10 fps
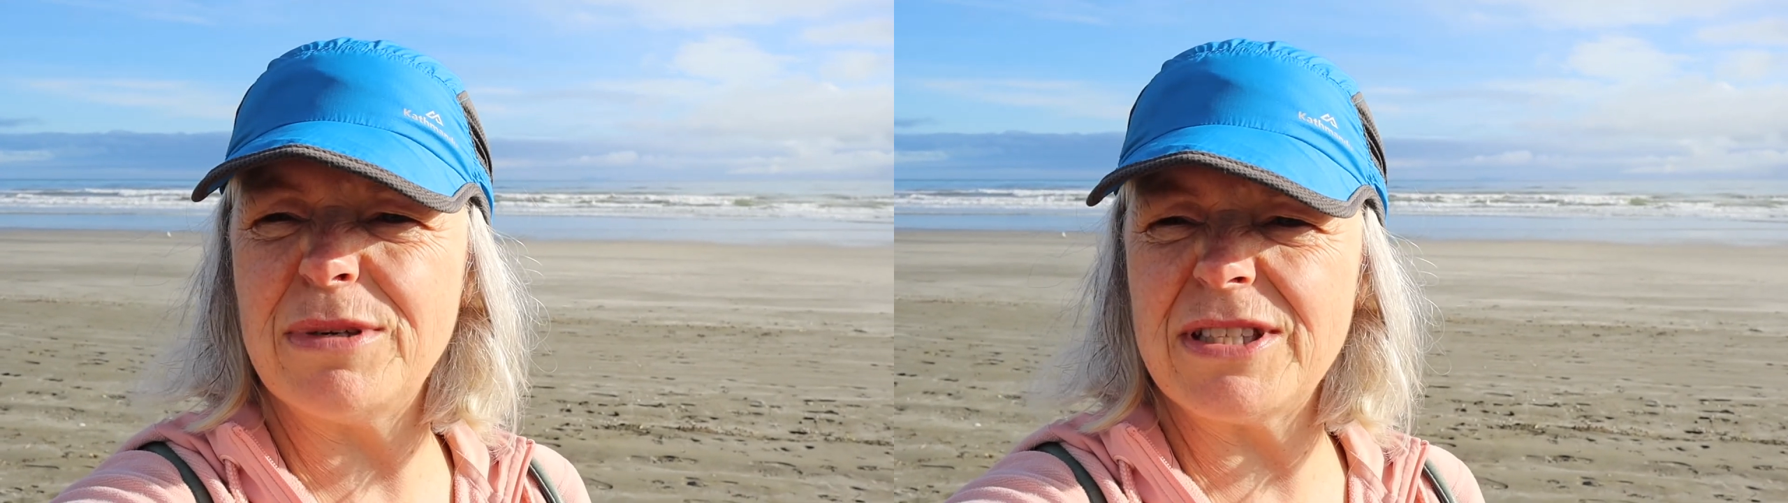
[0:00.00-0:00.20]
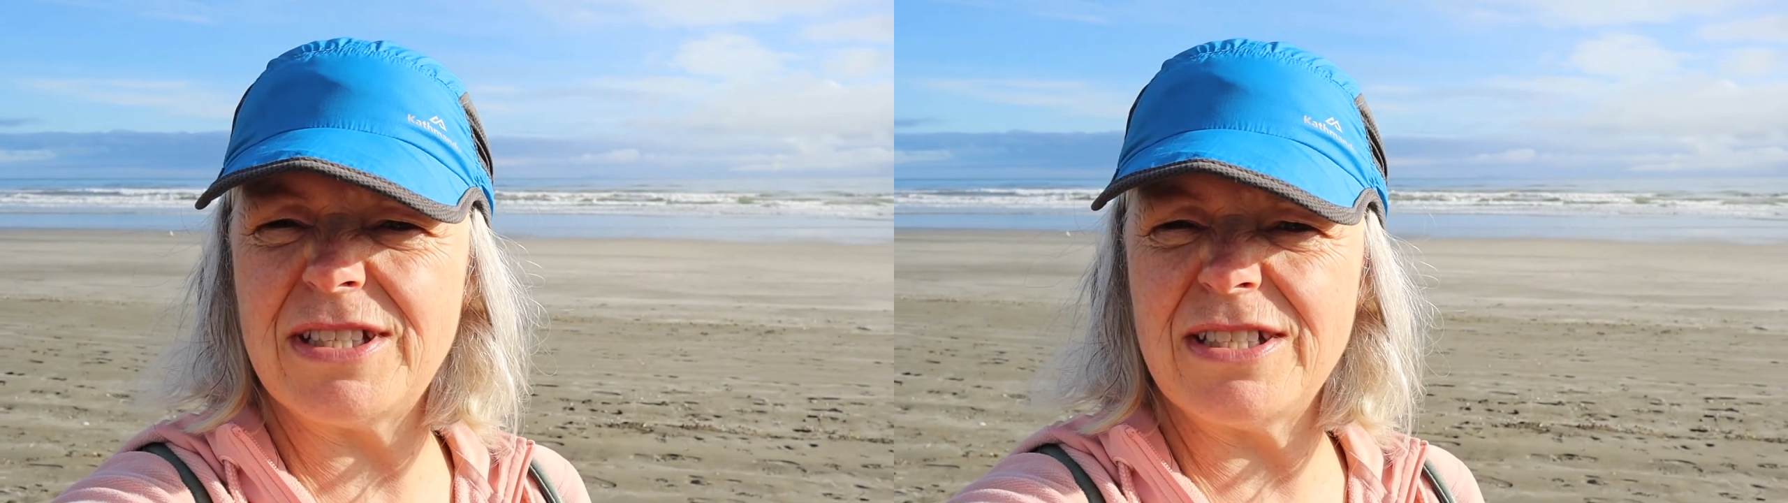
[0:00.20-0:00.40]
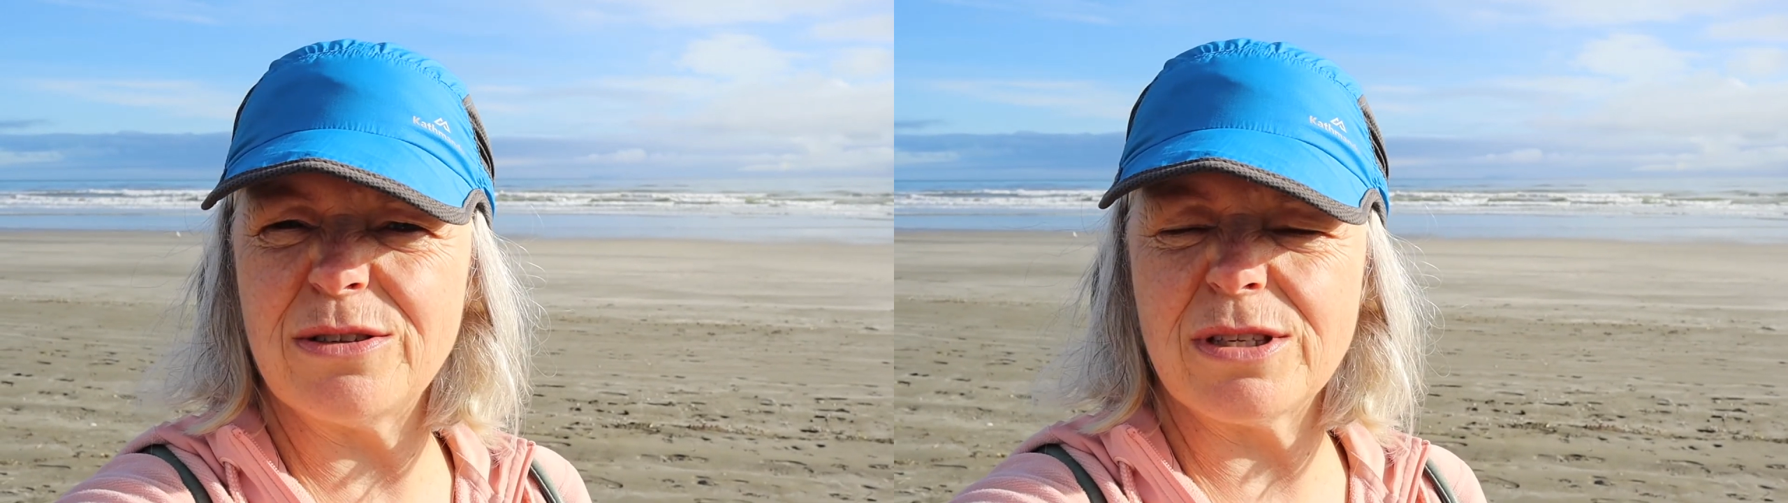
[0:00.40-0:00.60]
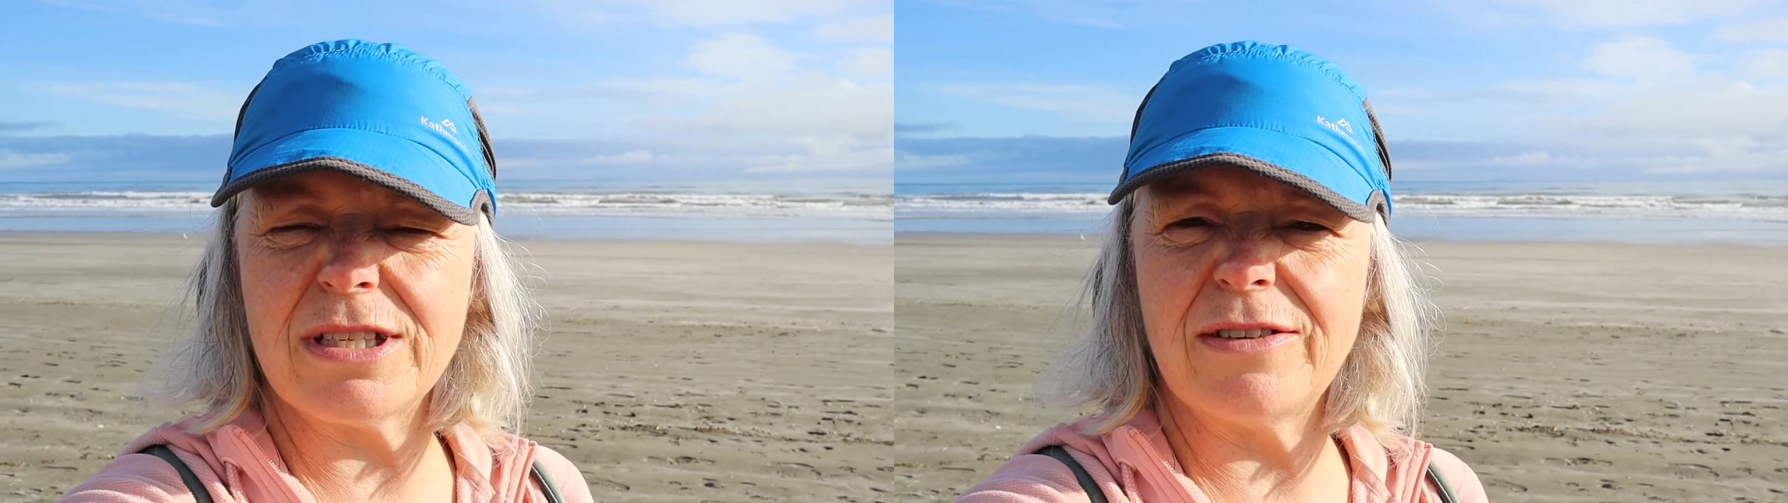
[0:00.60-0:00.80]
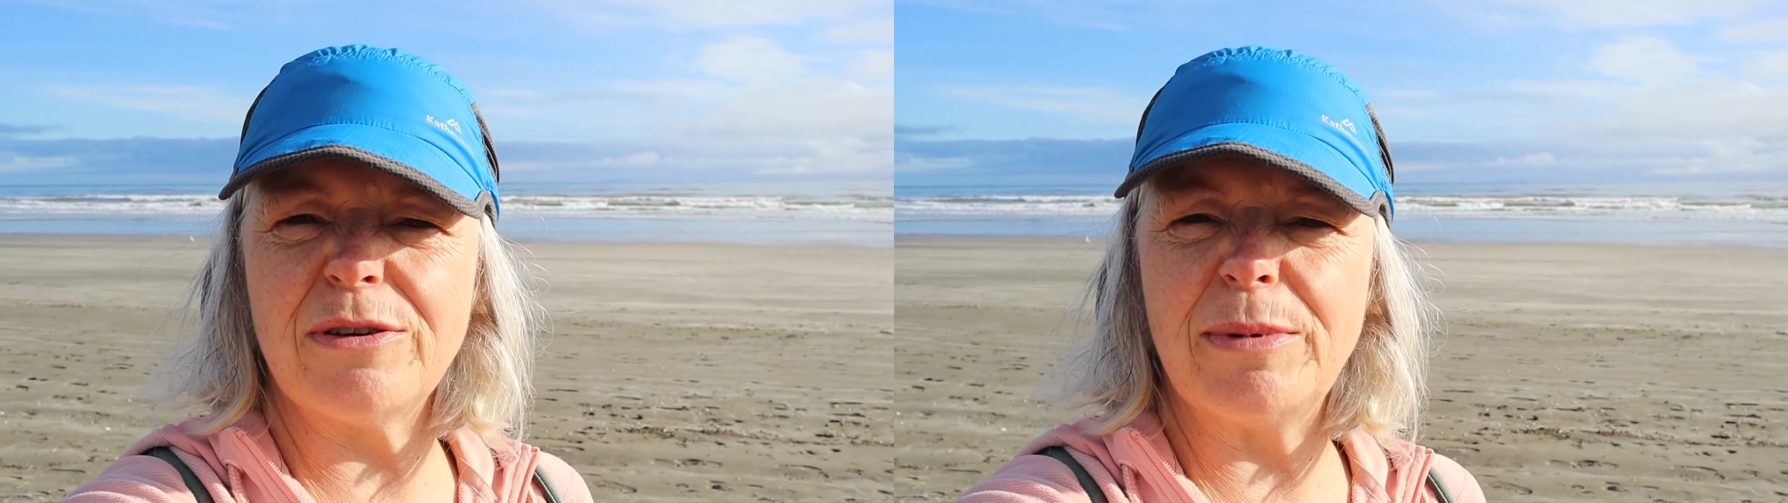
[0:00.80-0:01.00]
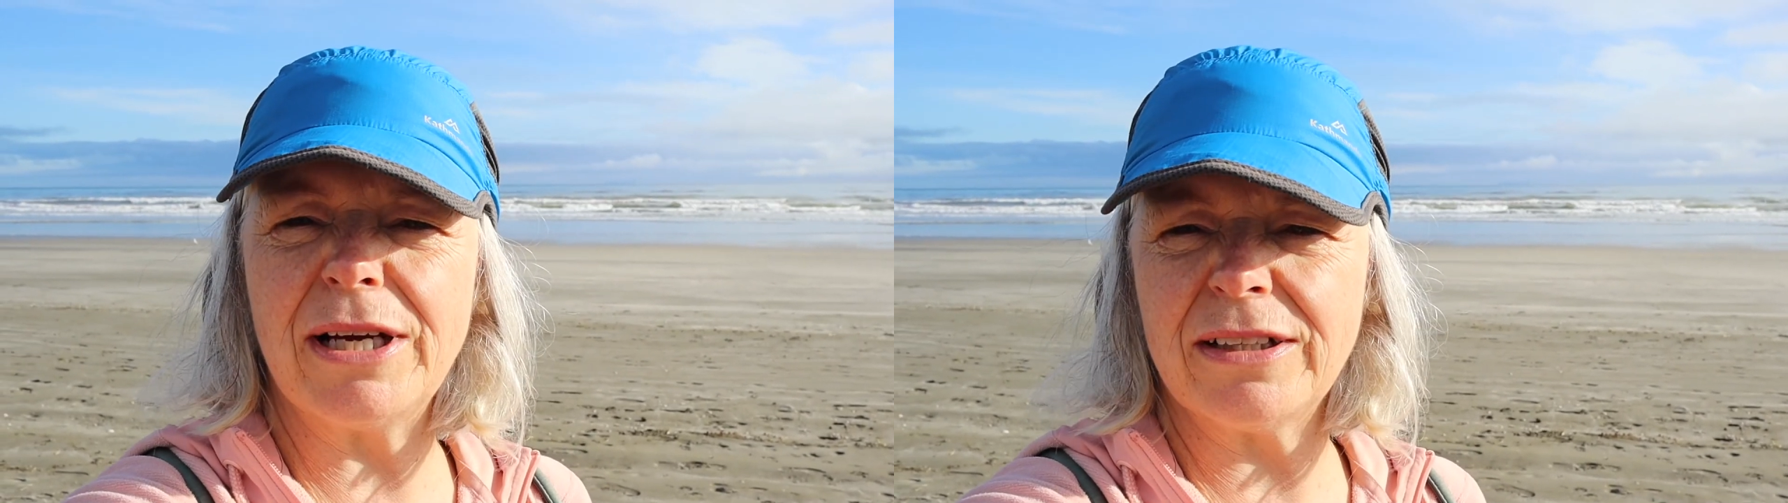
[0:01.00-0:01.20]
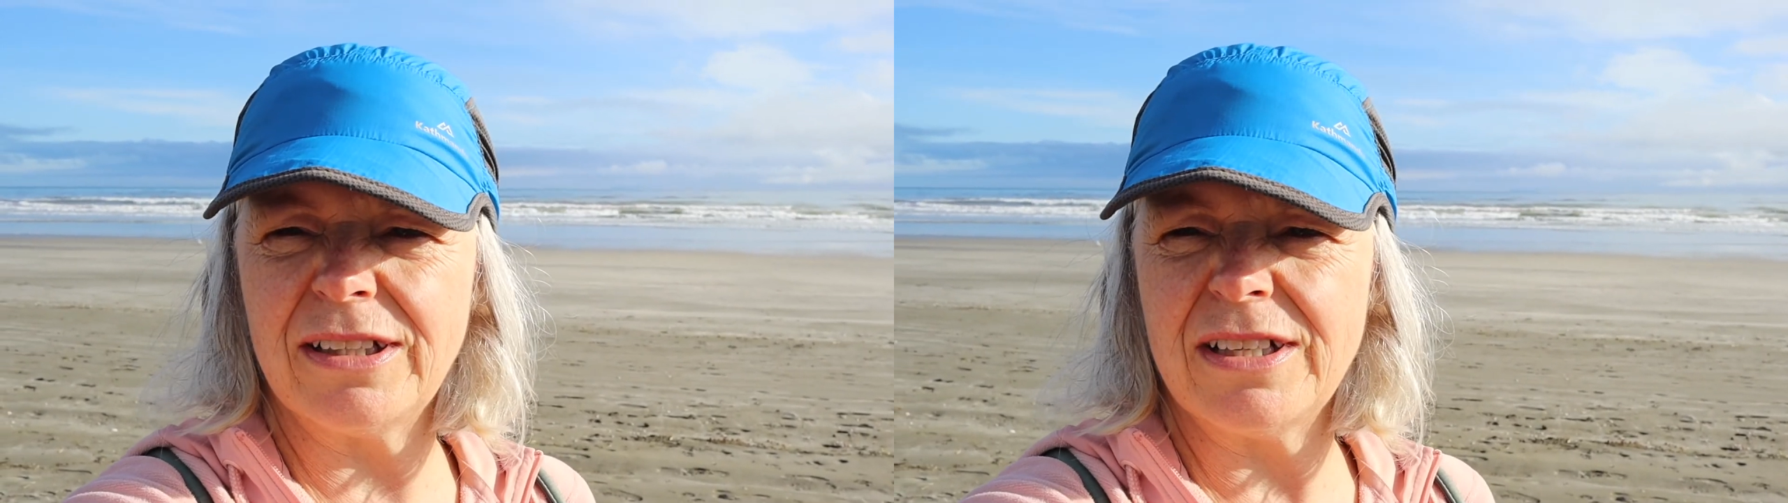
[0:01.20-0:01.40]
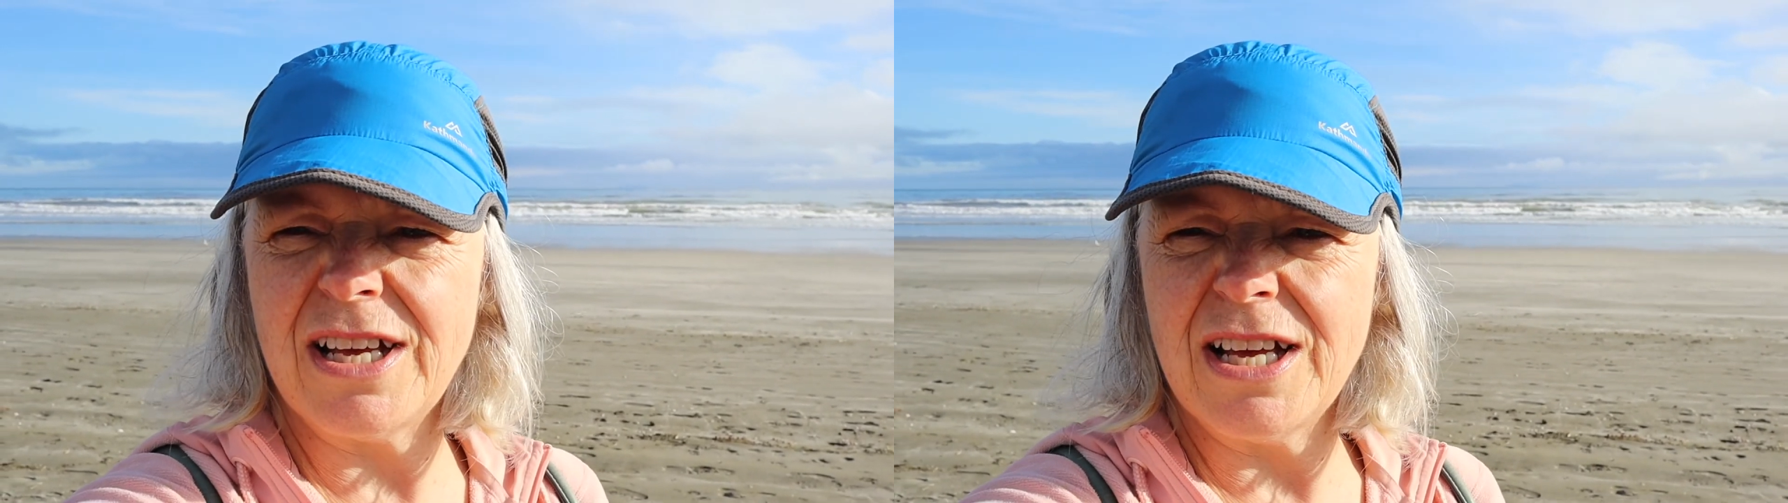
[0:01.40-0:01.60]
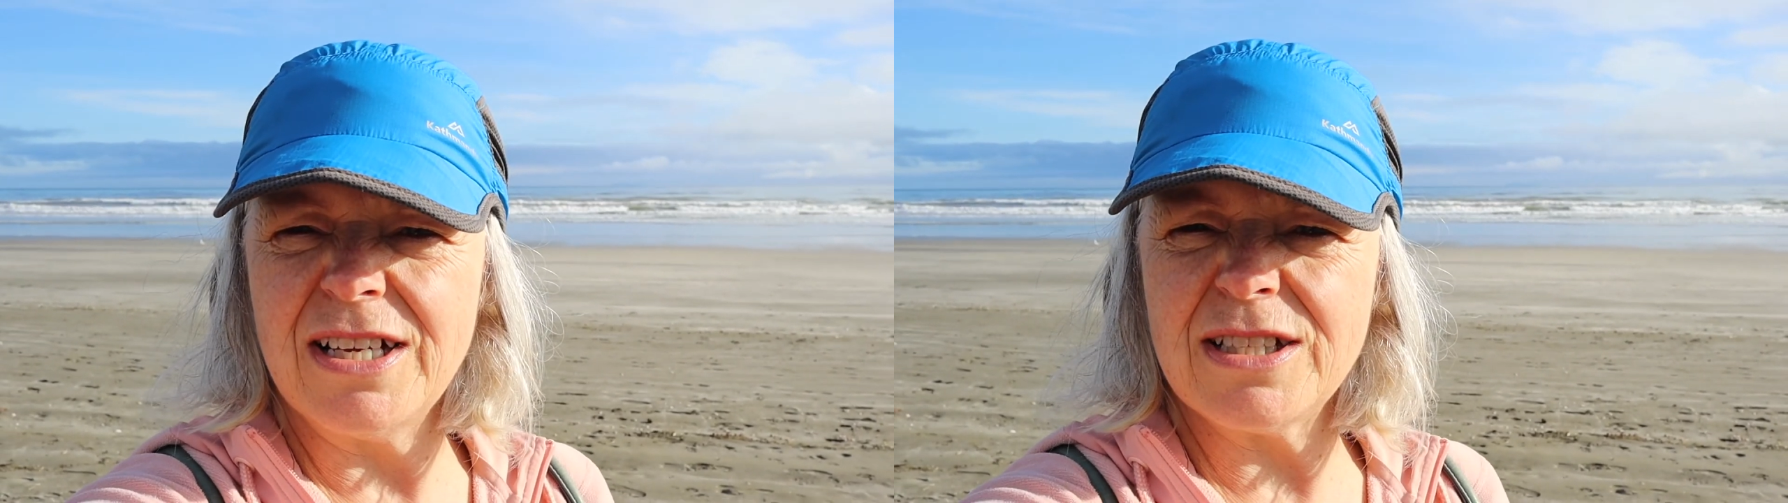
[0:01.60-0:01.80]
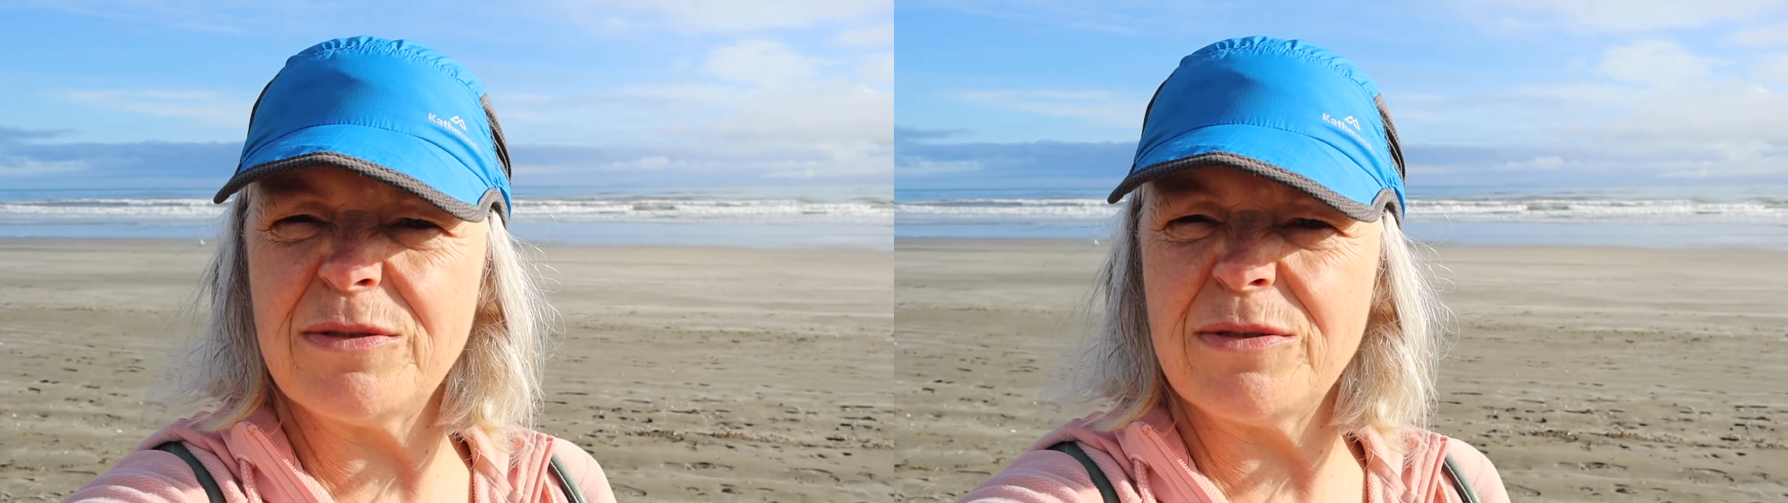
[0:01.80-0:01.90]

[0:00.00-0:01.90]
misty sort of stuff about.